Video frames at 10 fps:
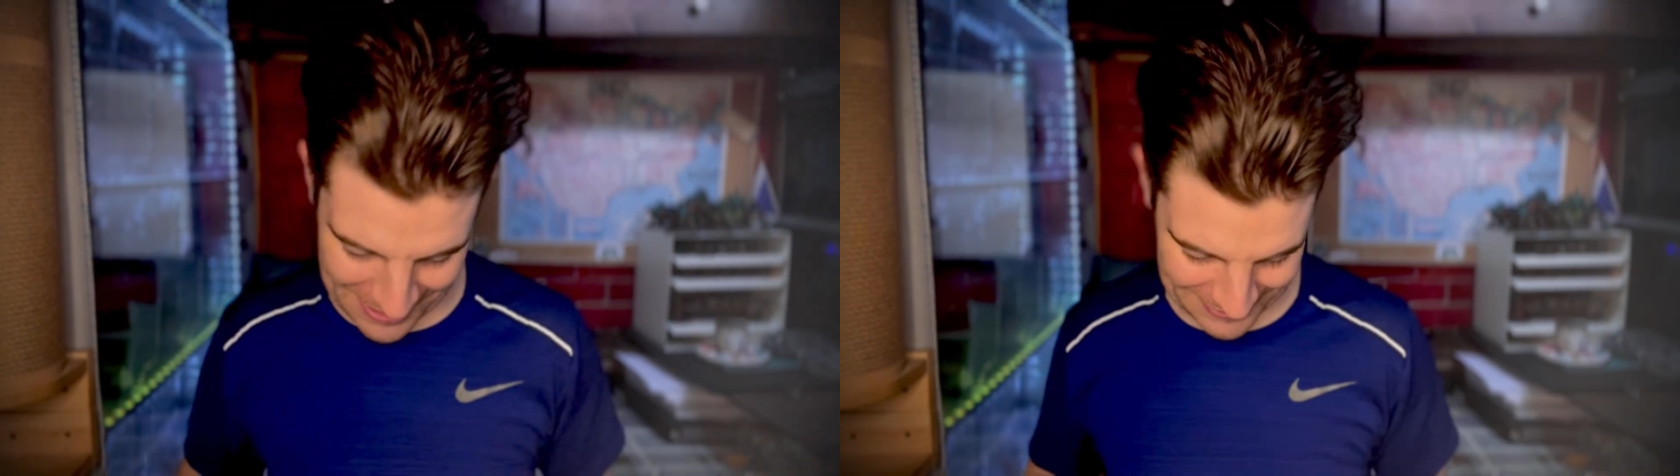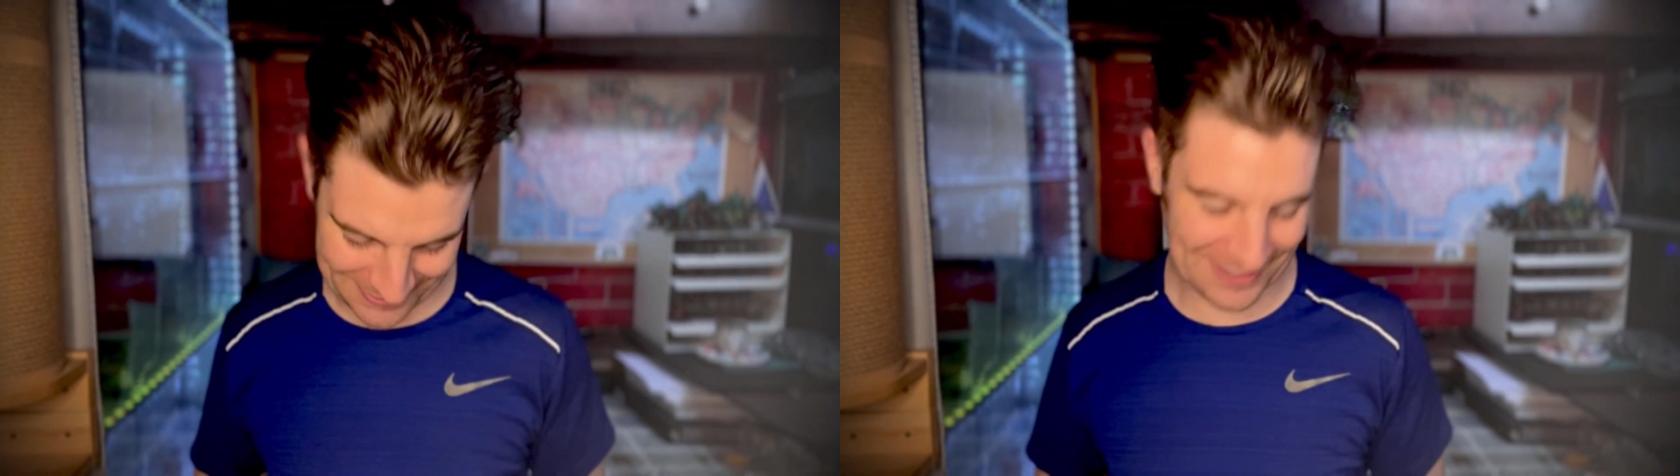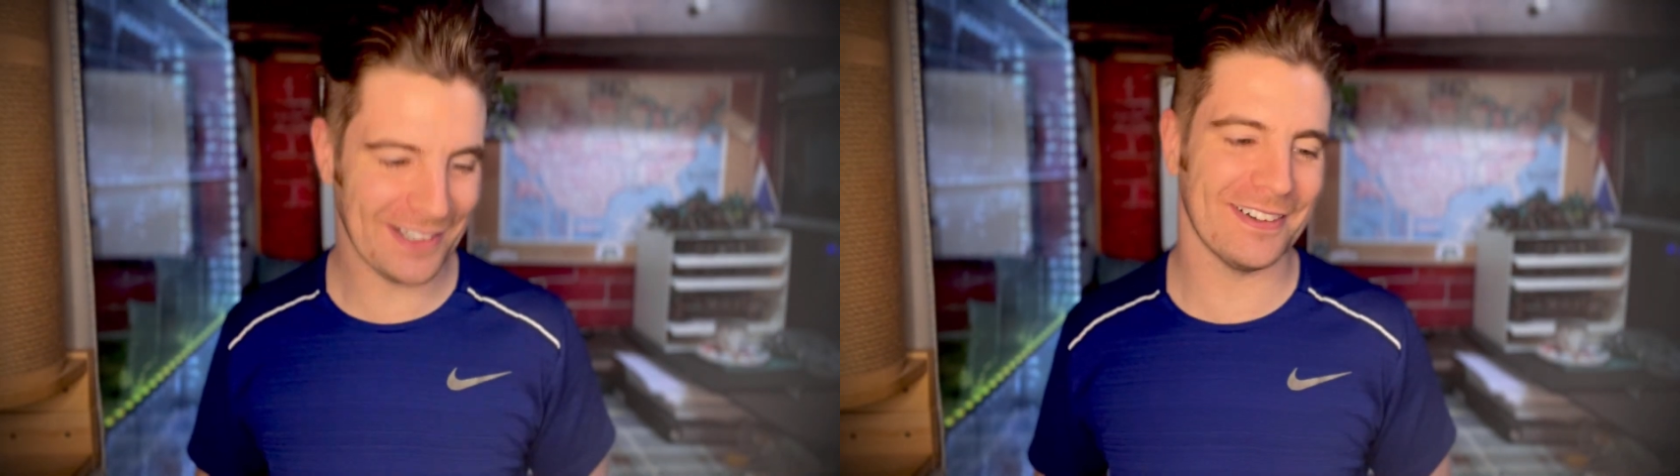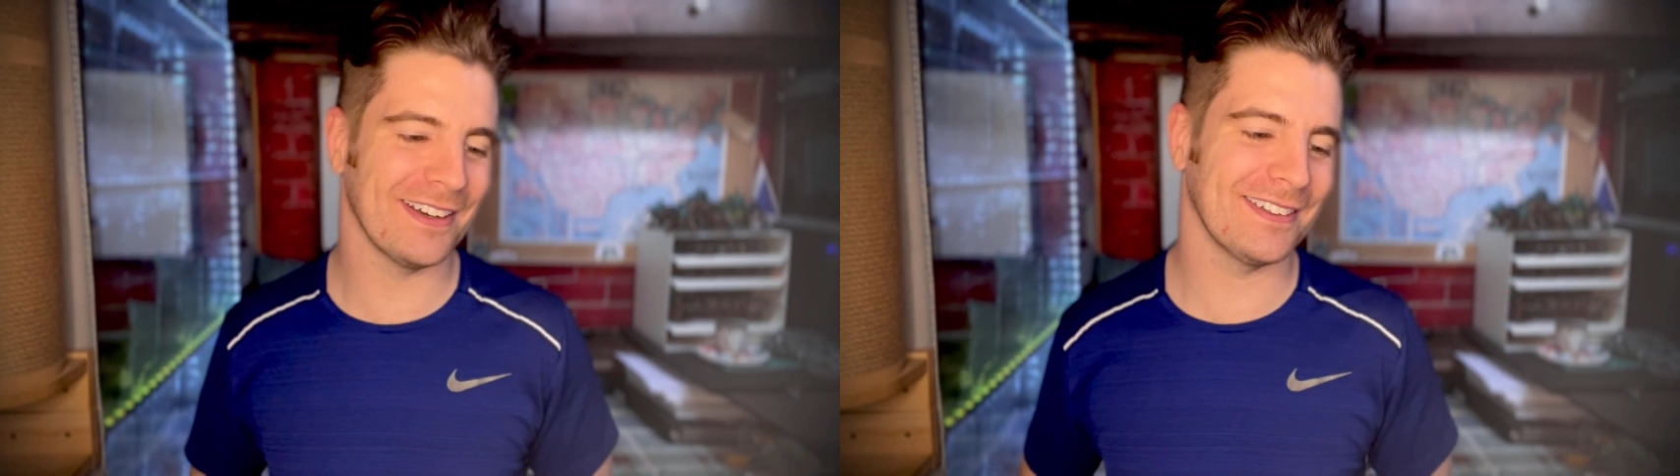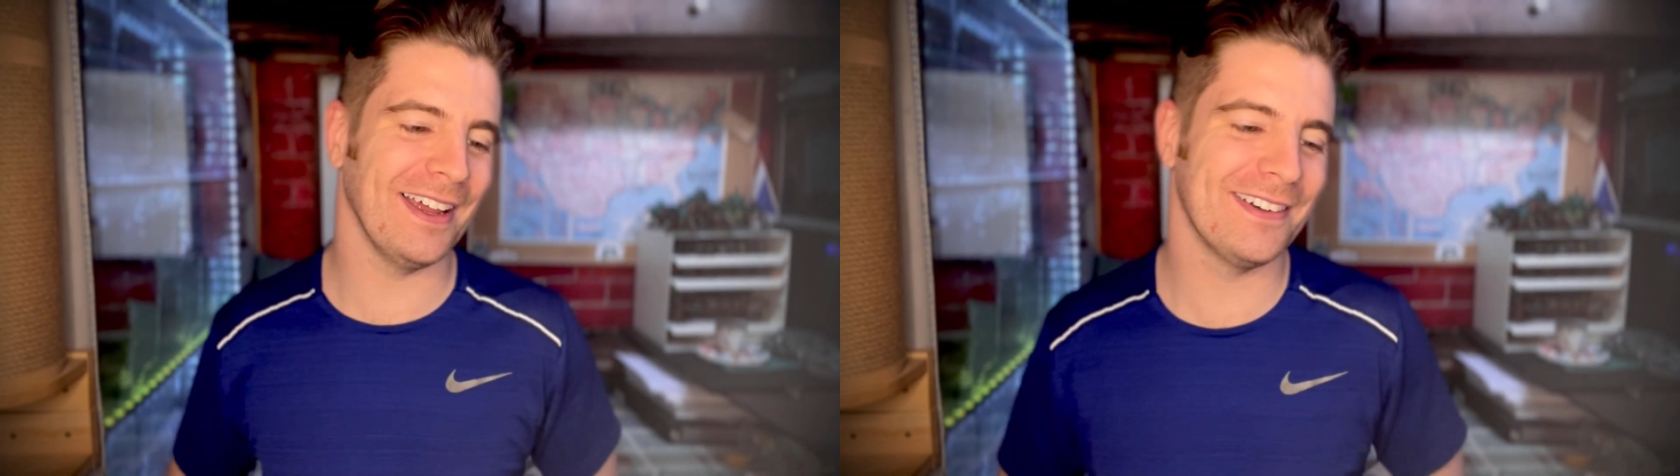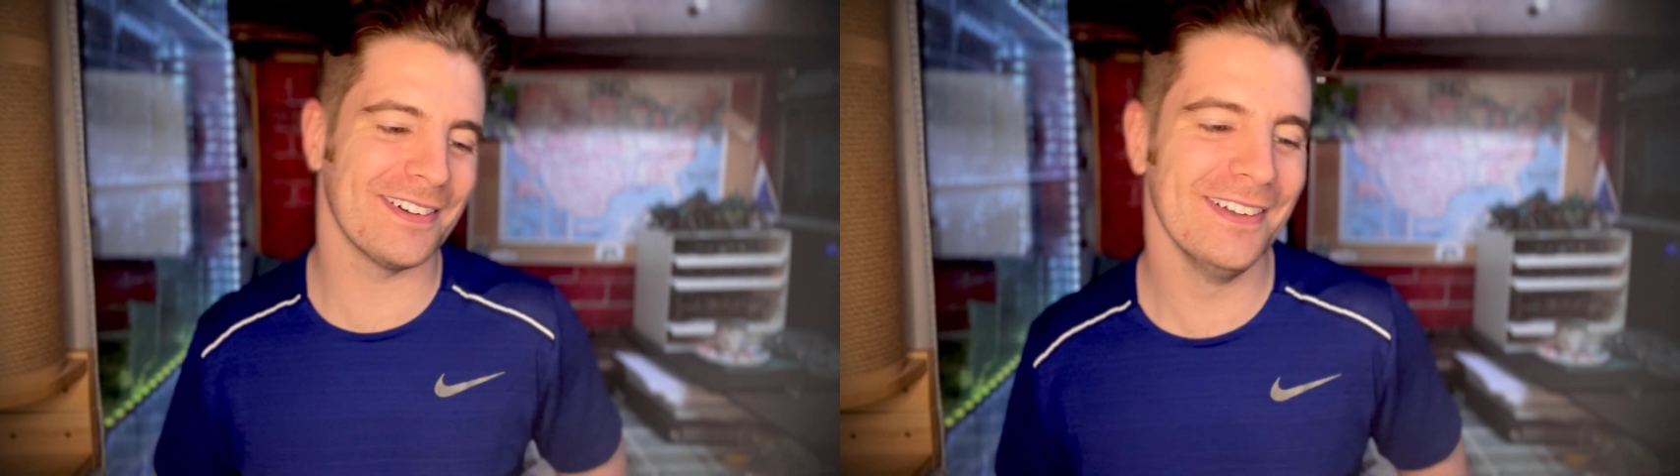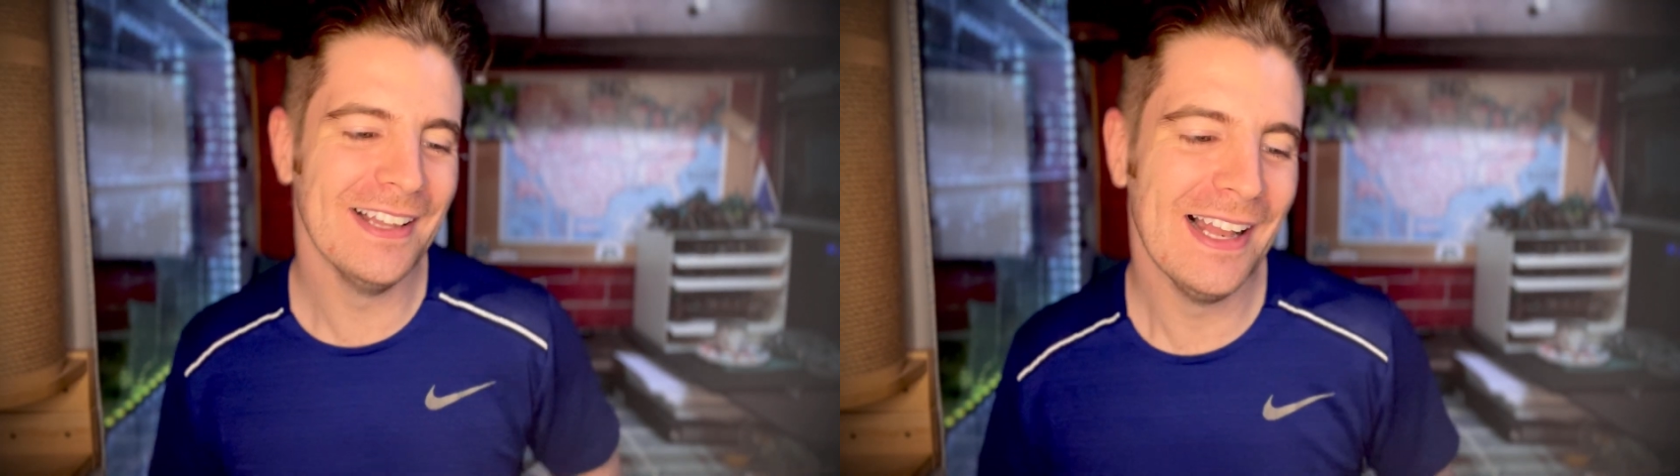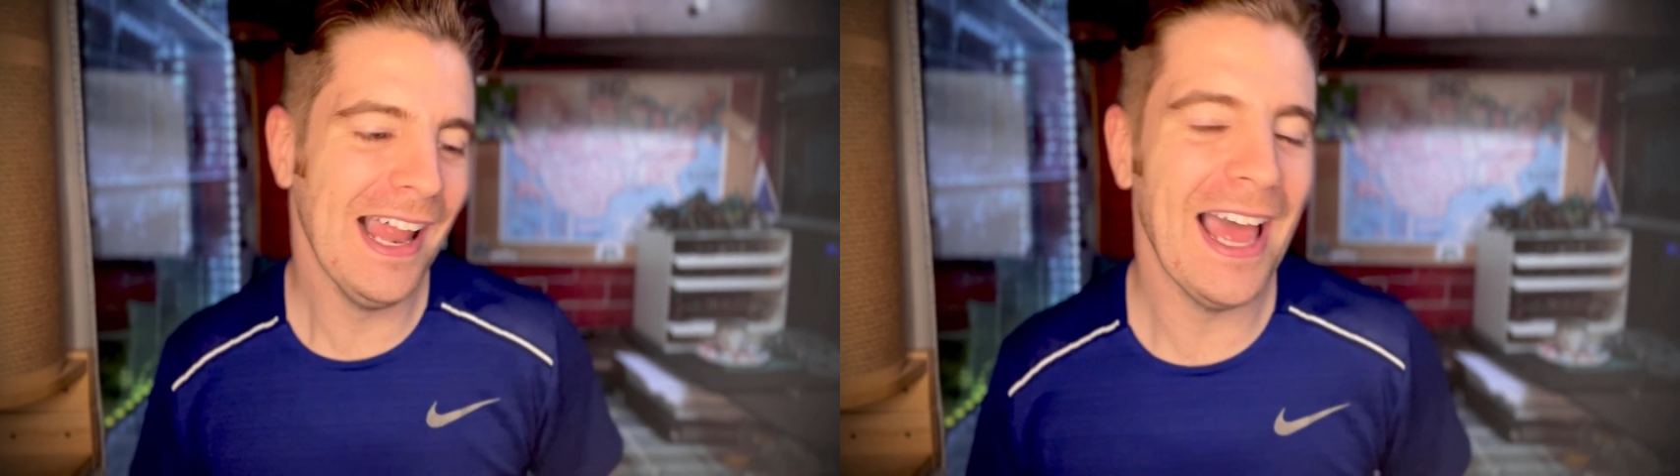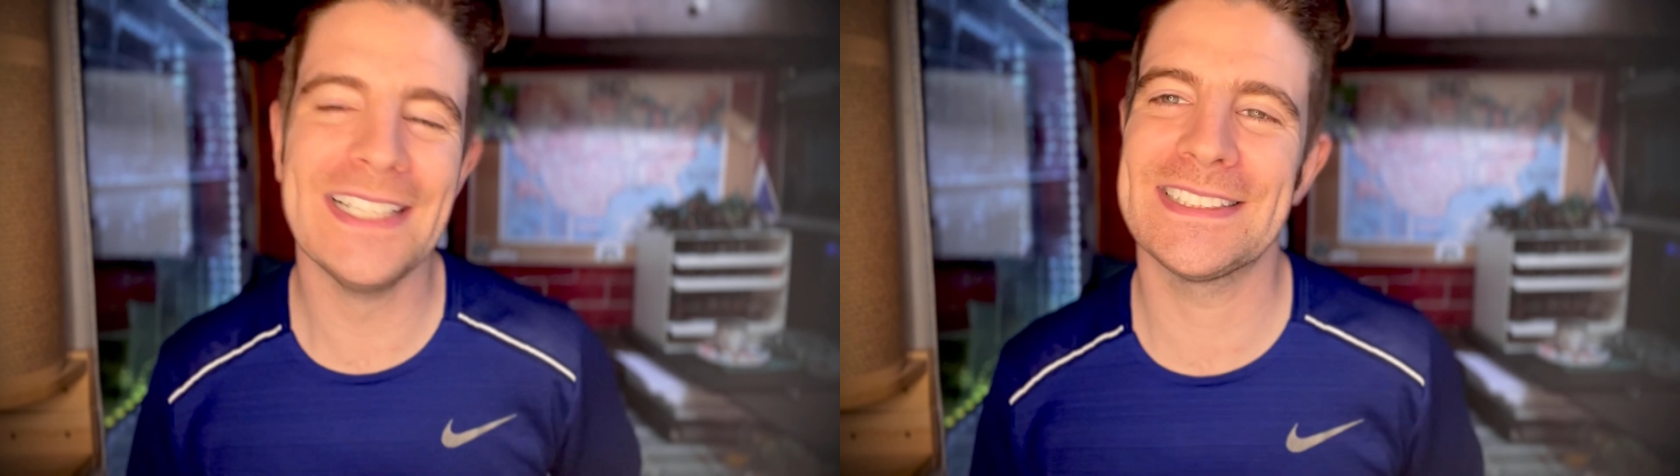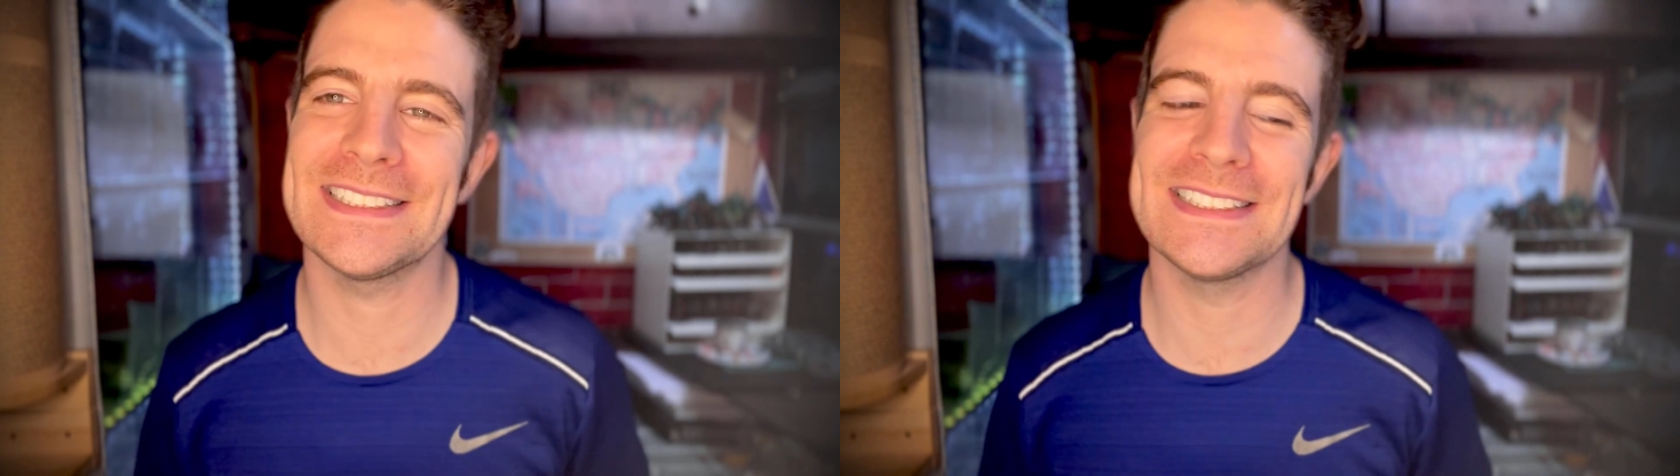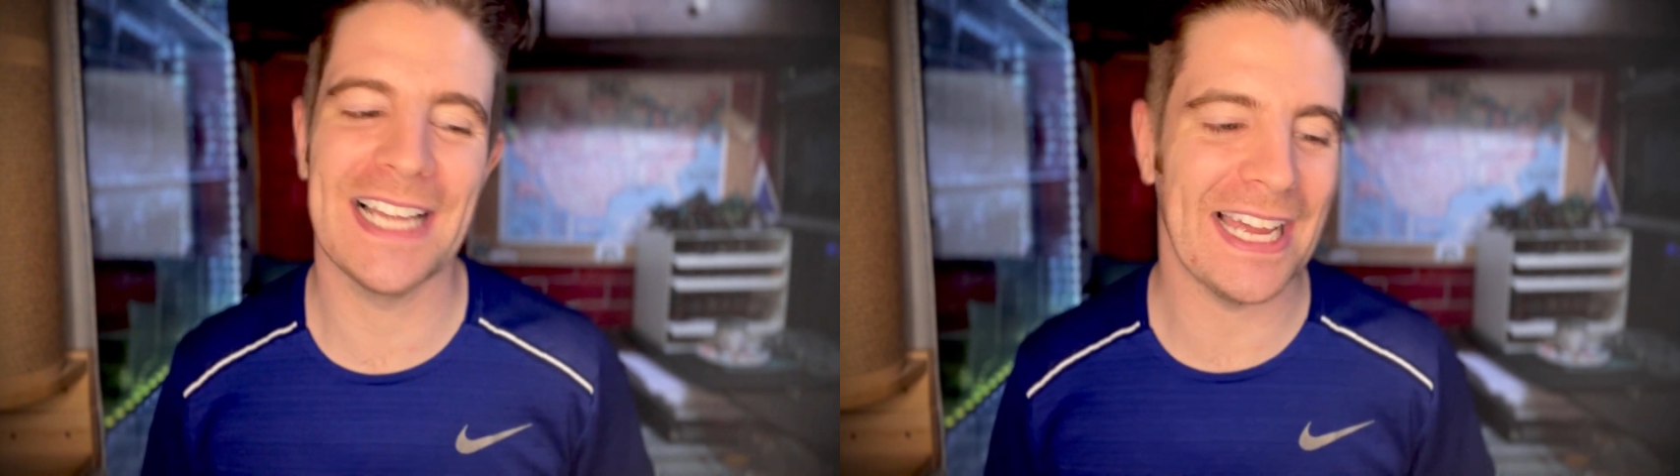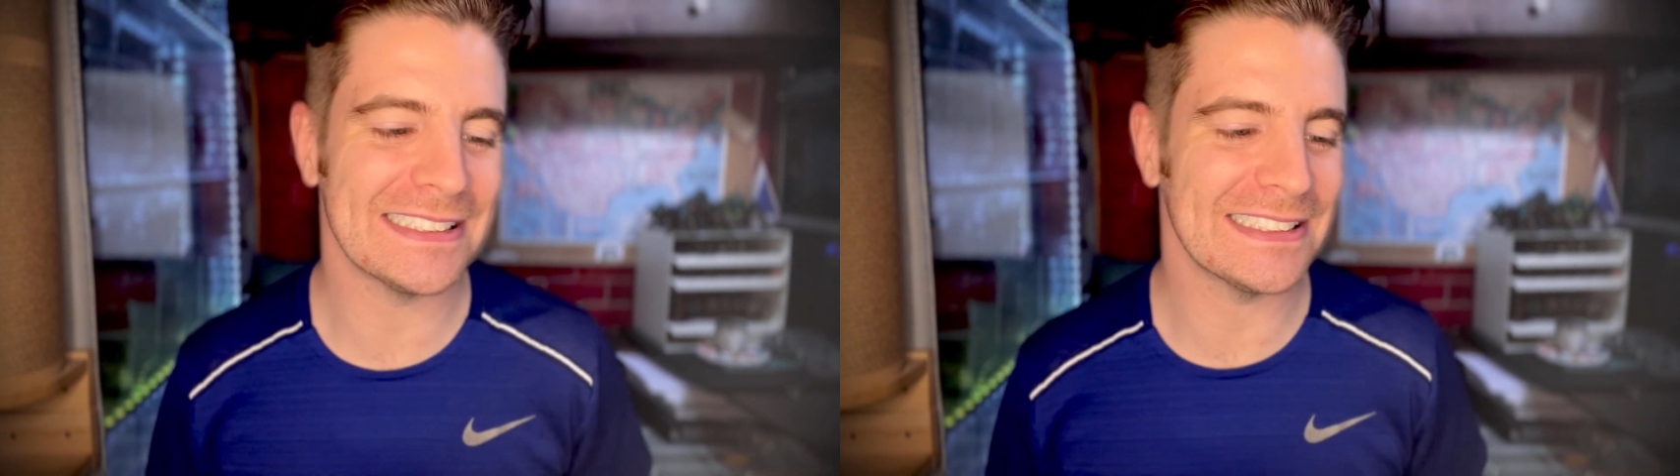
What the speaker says: etc., etc. It's just nice.